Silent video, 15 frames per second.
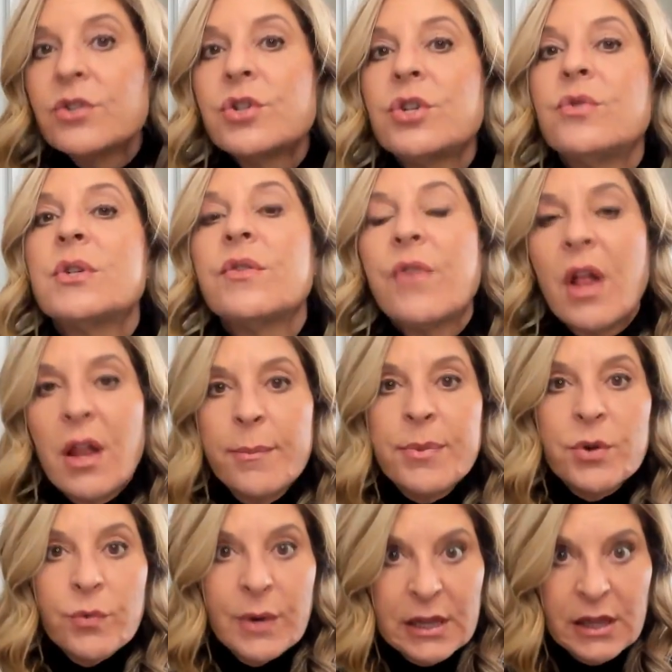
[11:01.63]
to develop
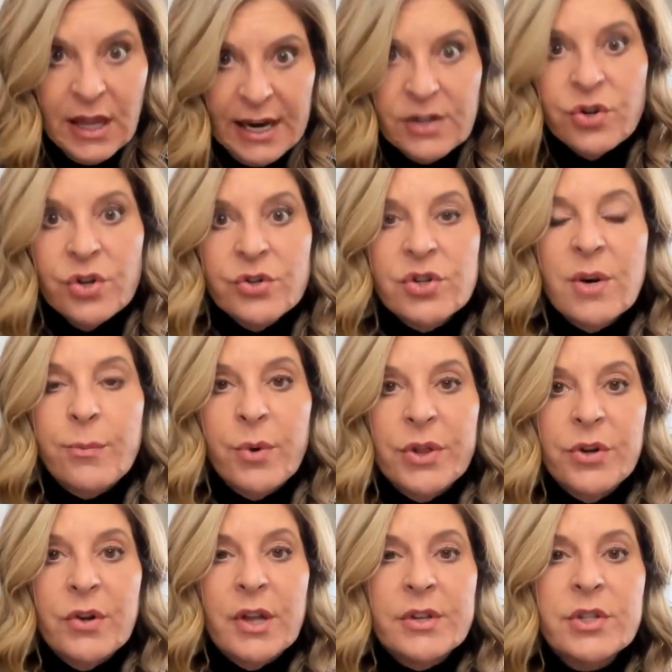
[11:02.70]
the relationship with
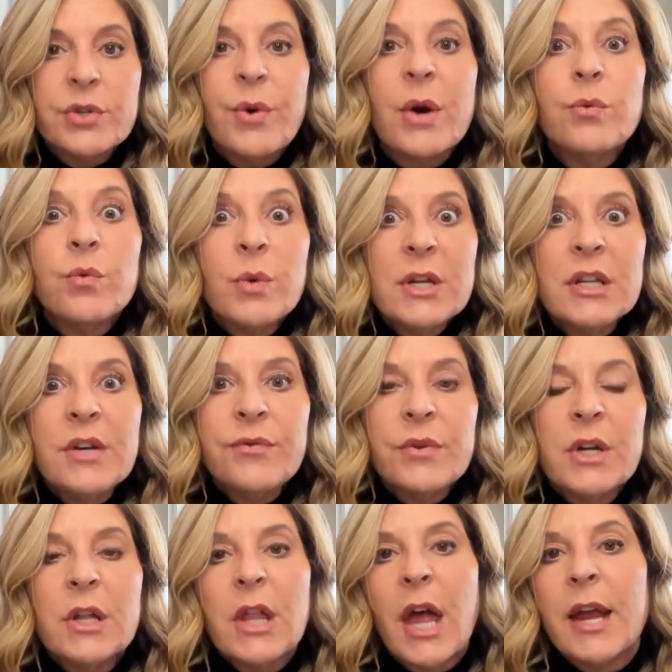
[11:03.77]
your list. So I really
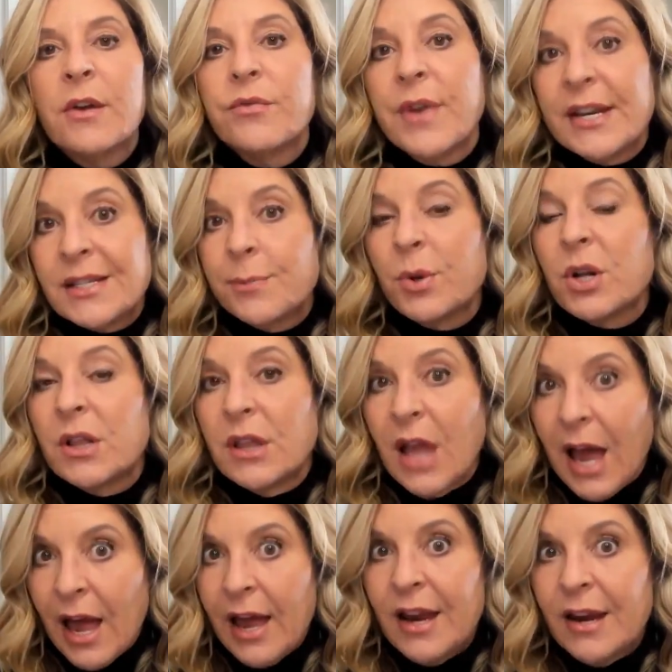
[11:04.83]
feel like Facebook
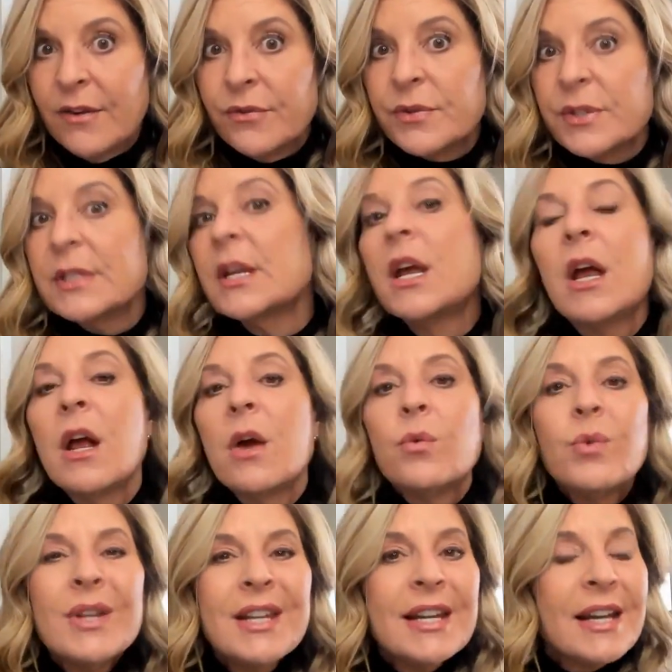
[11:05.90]
Lives,
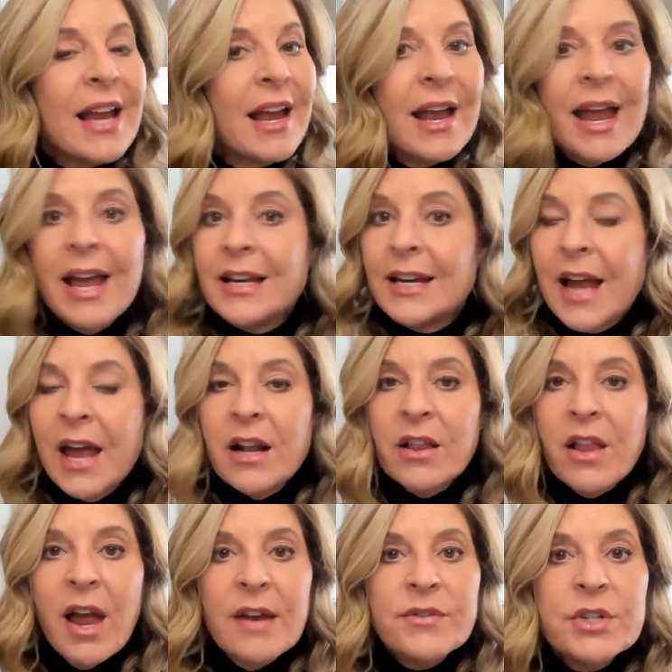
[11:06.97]
really any kind of
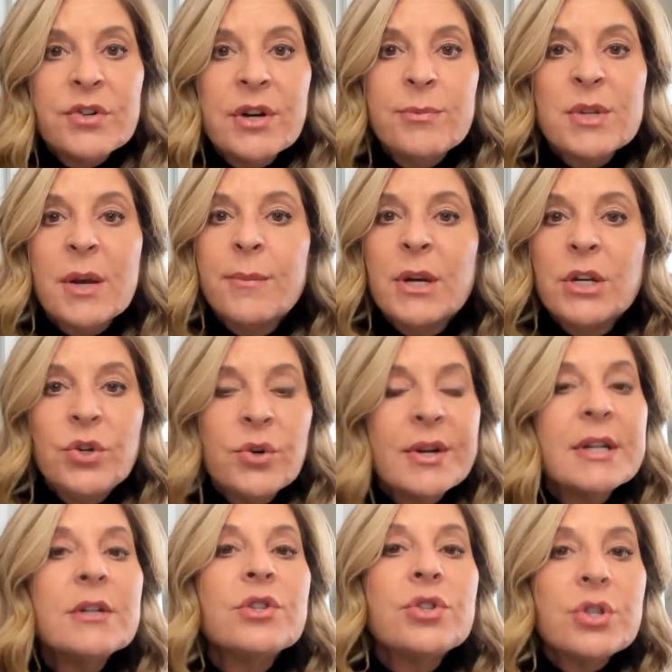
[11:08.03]
live streams, I mean, you
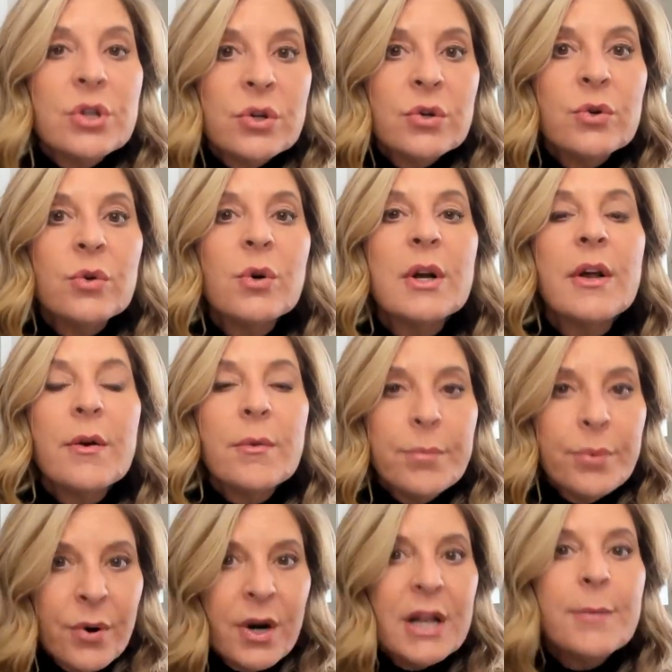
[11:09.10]
could do
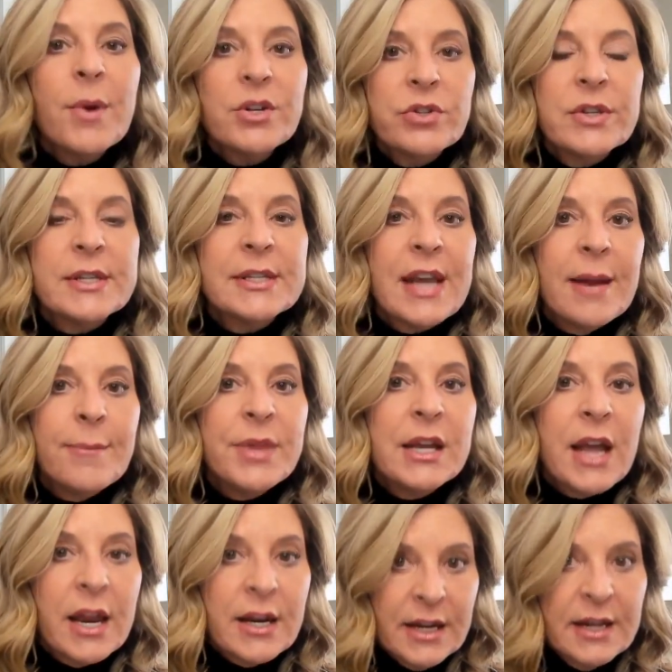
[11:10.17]
pretty much the same
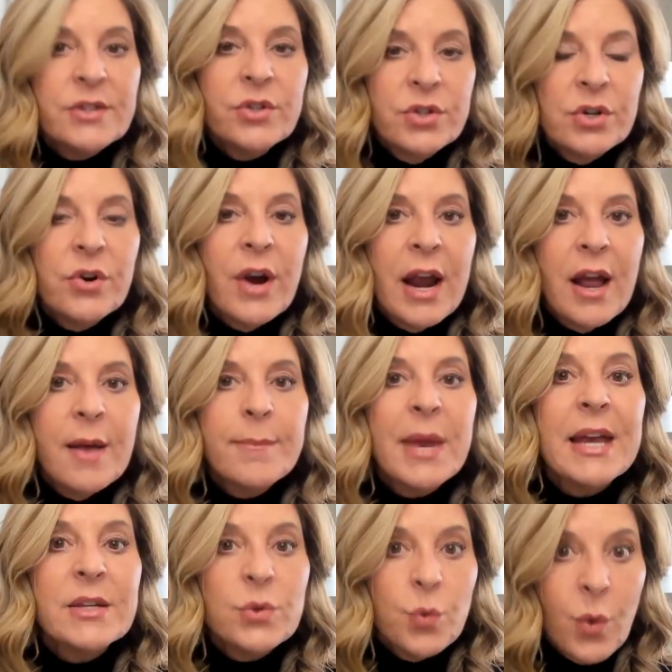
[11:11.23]
thing on Instagram
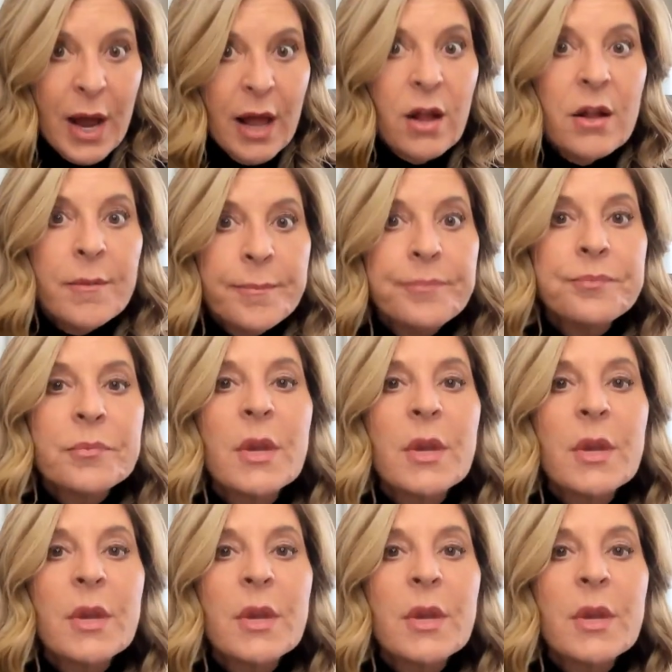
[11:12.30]
as well.